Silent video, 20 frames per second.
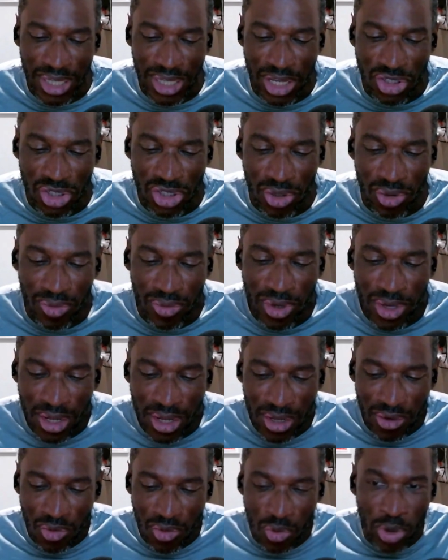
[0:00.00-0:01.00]
And so
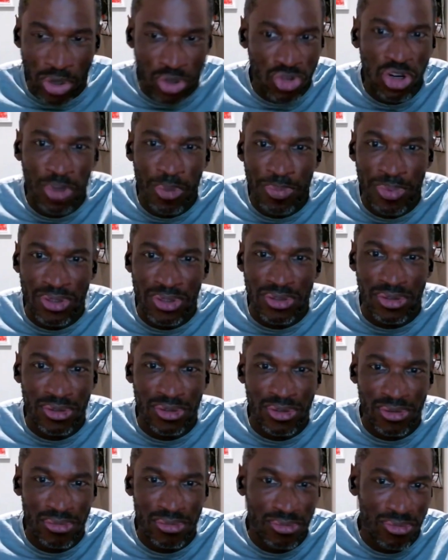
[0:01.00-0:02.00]
what Trump
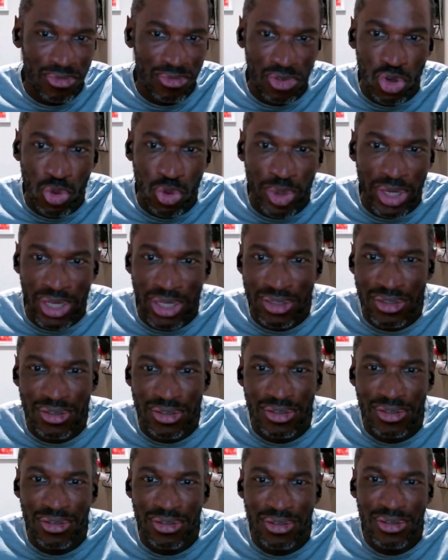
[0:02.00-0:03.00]
is doing
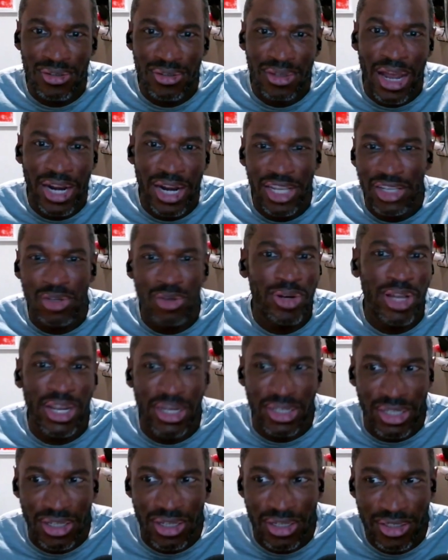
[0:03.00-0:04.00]
is not his own
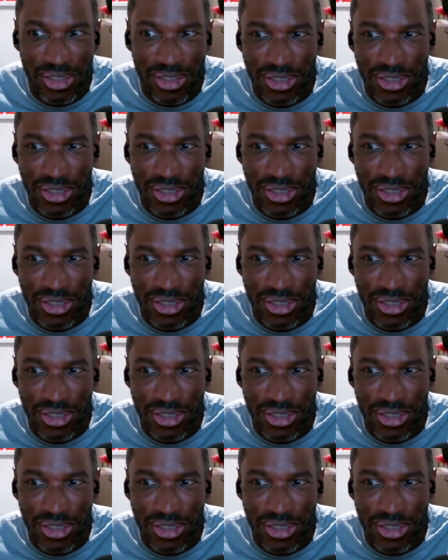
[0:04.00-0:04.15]
idea.